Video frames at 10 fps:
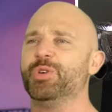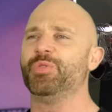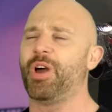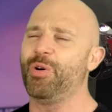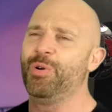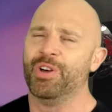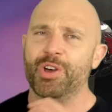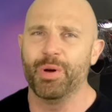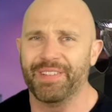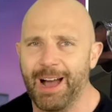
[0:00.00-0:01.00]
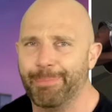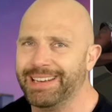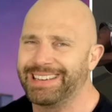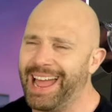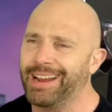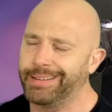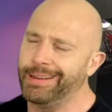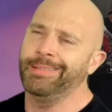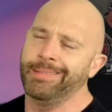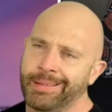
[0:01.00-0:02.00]
you know who have now been tagged
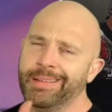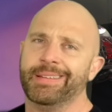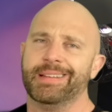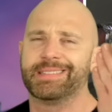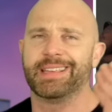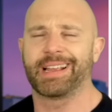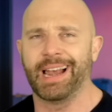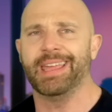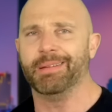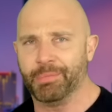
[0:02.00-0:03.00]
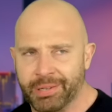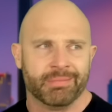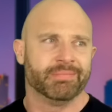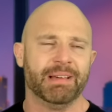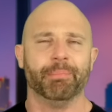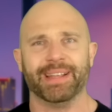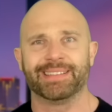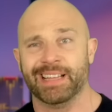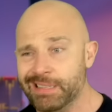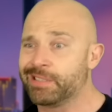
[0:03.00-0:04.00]
in? It's the acclaimed. That
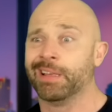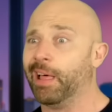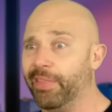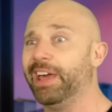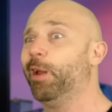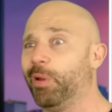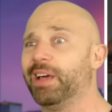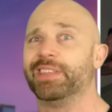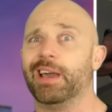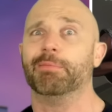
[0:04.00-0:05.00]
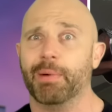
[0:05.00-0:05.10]
makes sense. They don't like the Young